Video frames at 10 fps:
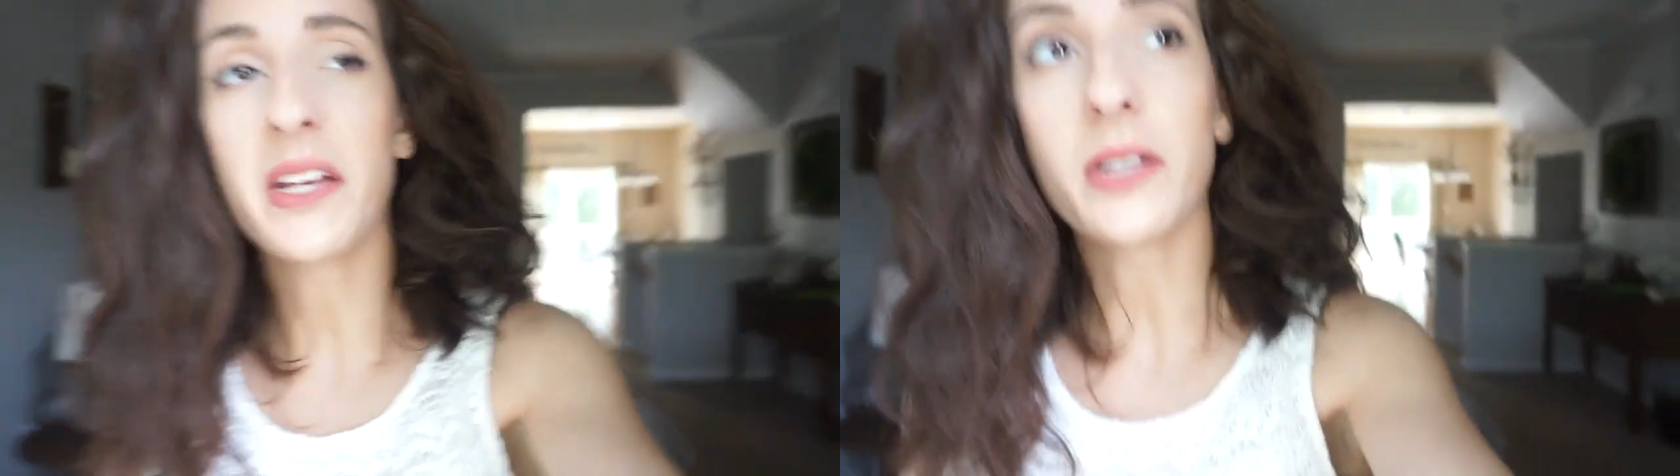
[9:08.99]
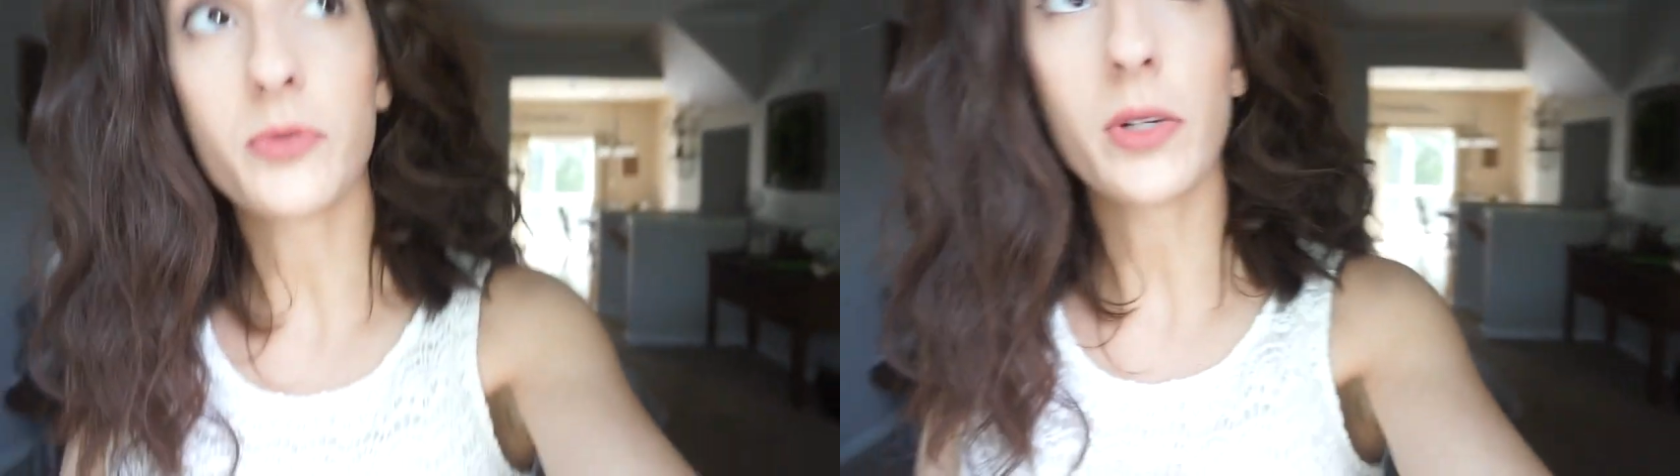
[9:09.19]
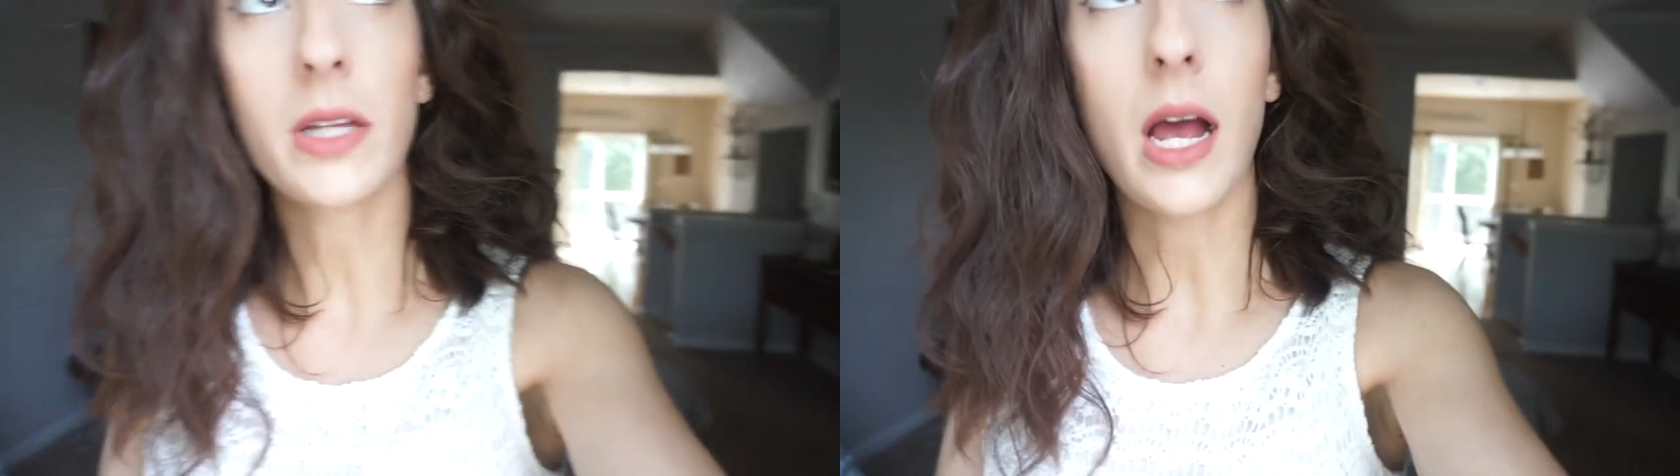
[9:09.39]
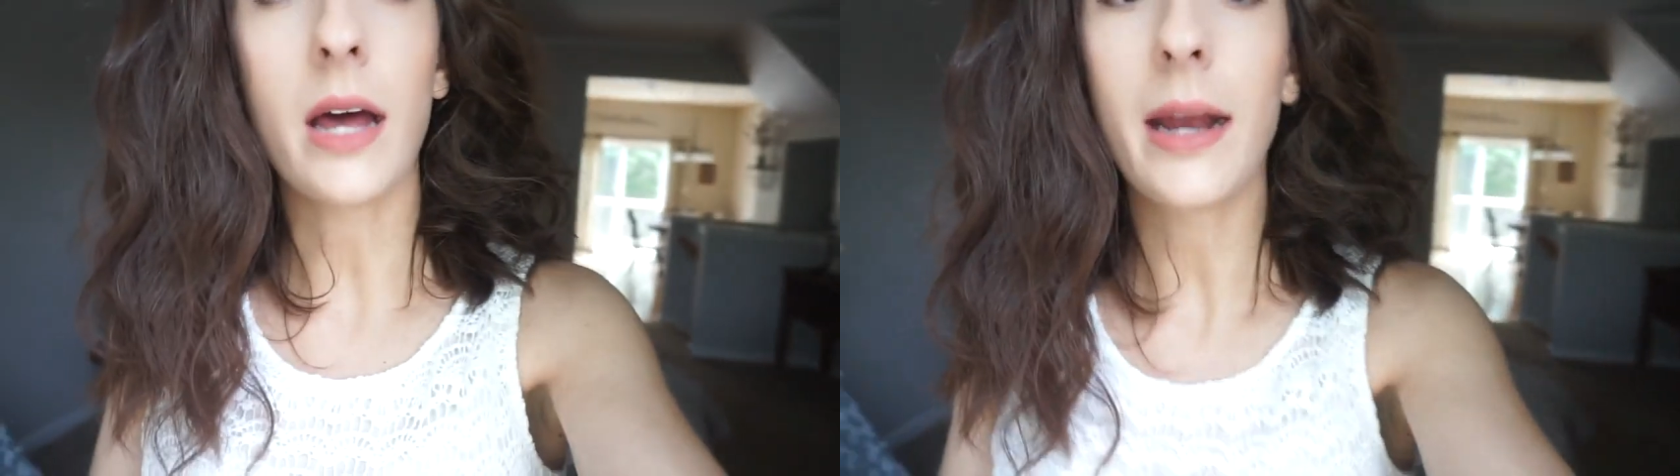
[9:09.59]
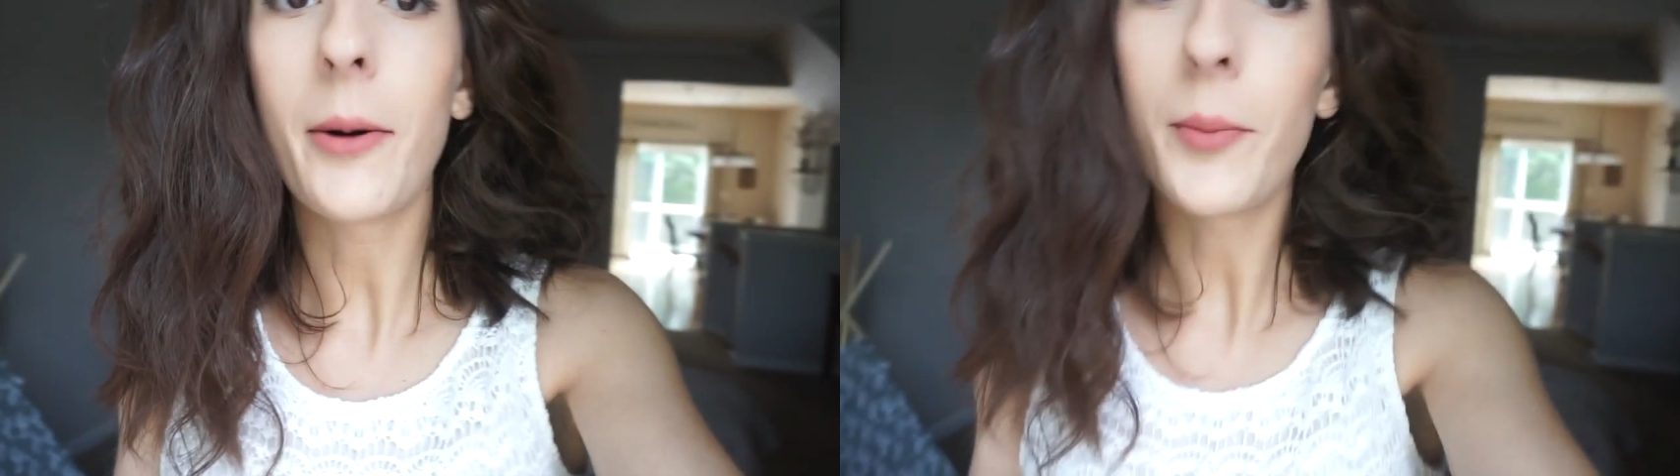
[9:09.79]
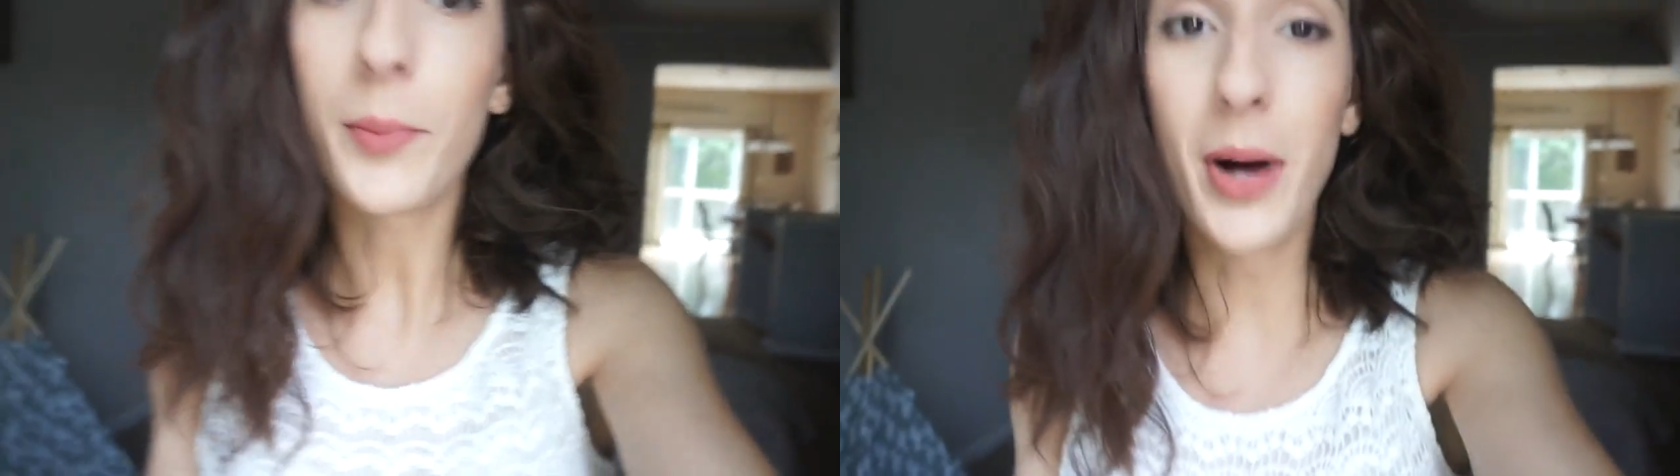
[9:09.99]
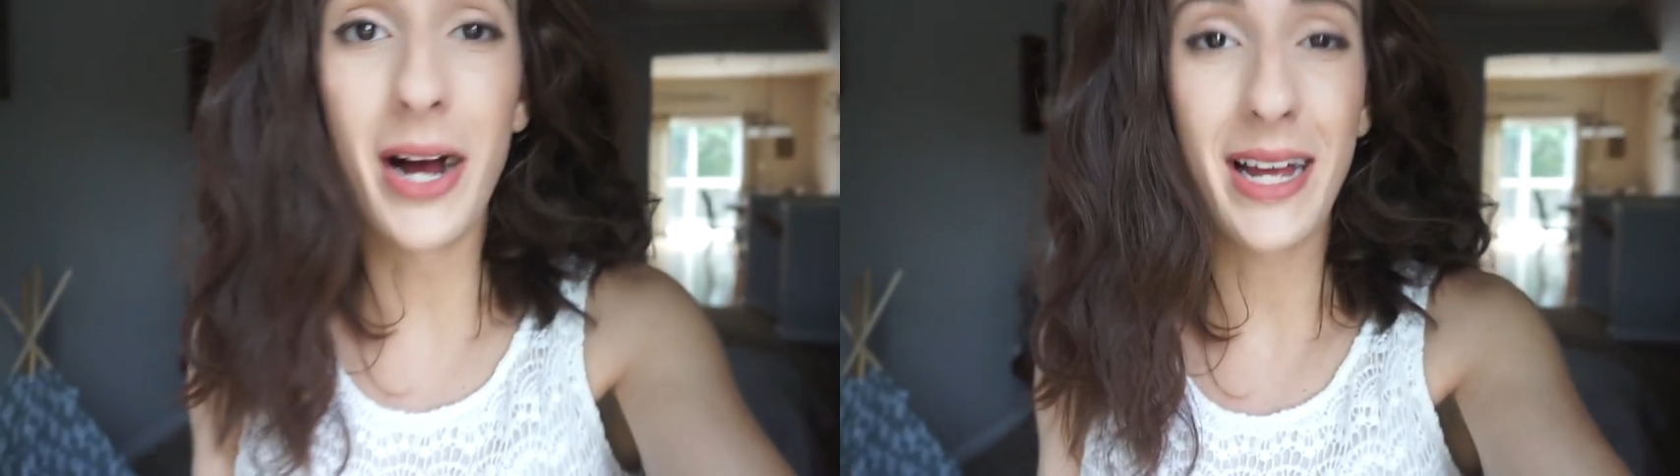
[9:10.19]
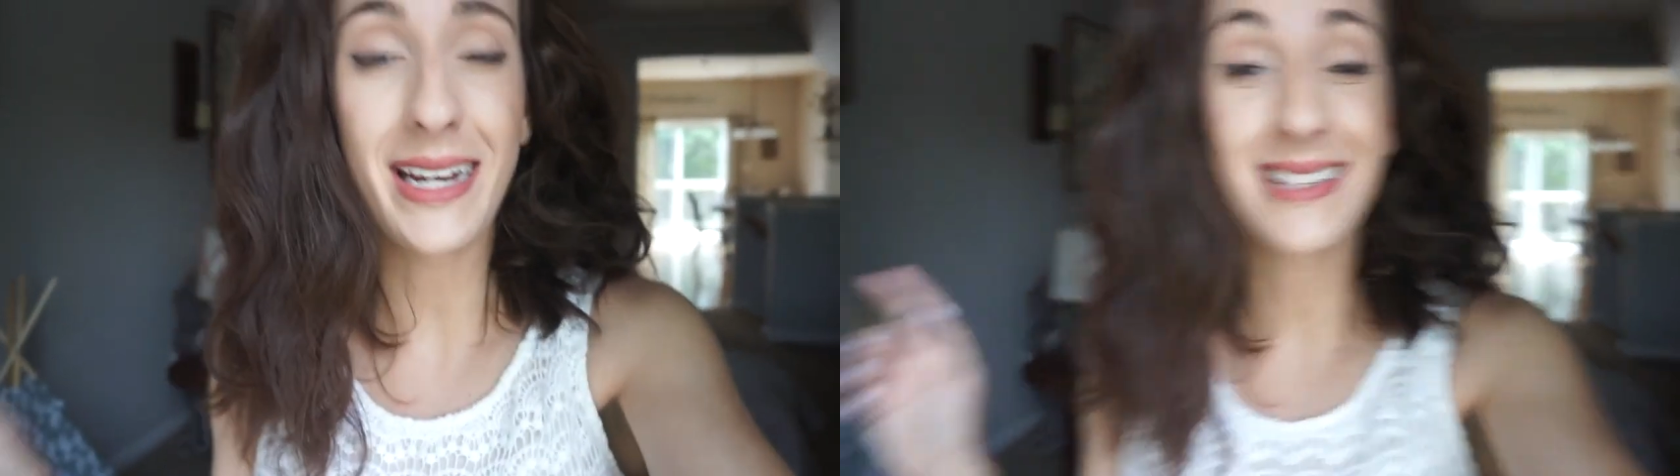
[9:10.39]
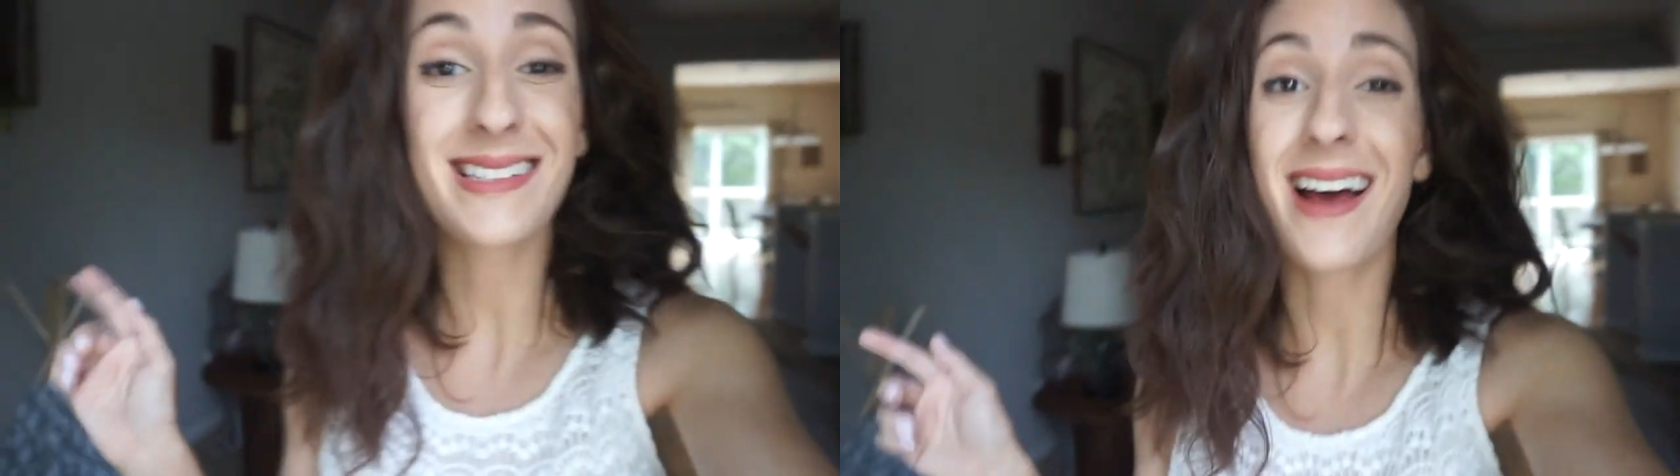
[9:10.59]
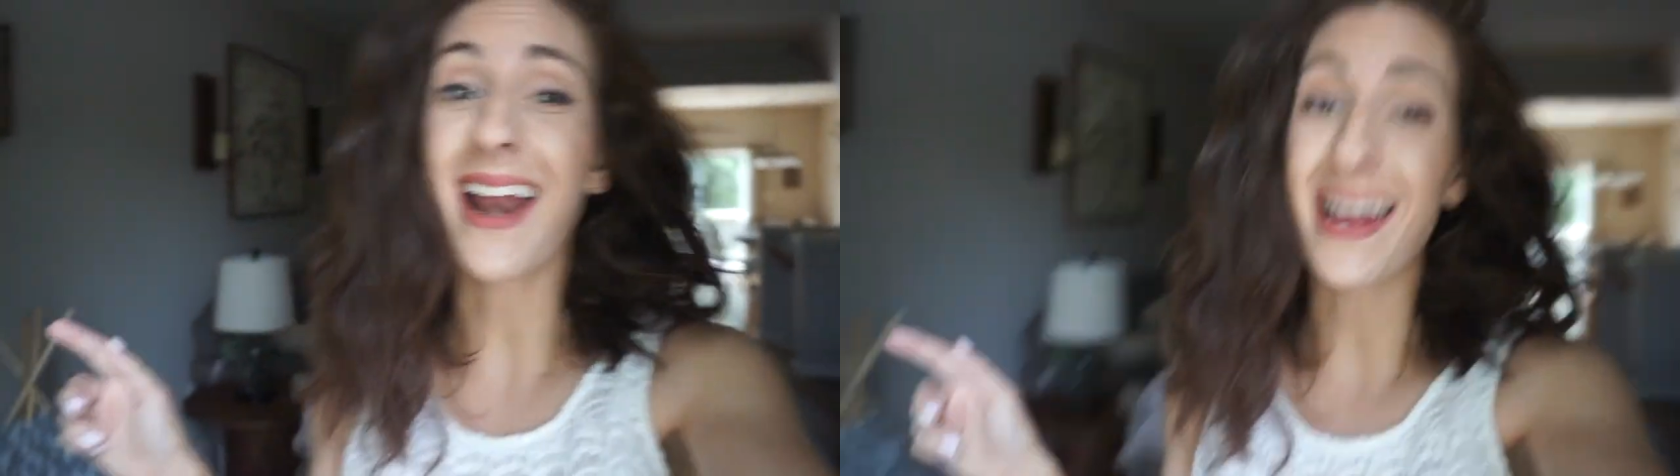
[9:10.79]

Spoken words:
it is really hot out, but it's not